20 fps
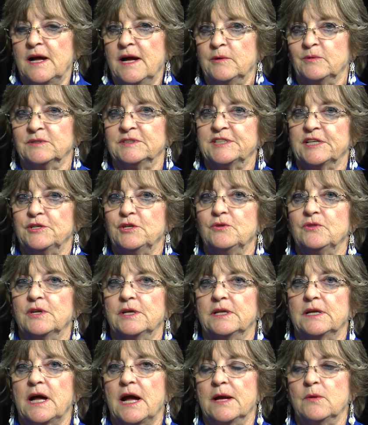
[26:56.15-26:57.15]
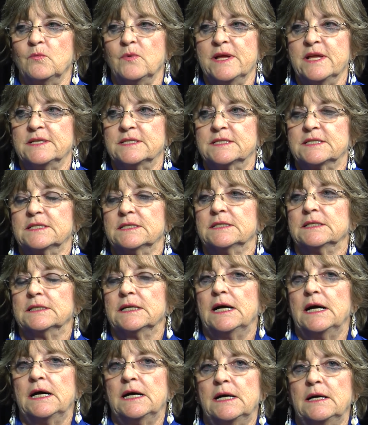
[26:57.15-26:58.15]
I will tell you that I went,
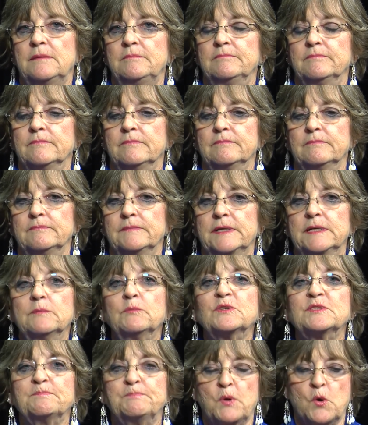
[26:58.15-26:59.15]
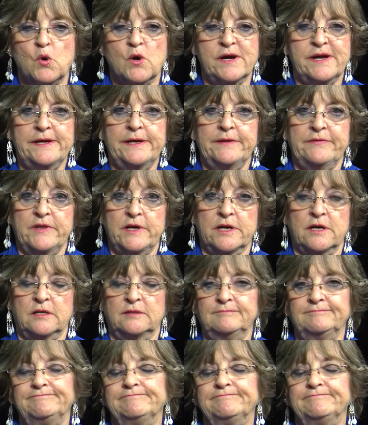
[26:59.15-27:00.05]
um, it was boring in there.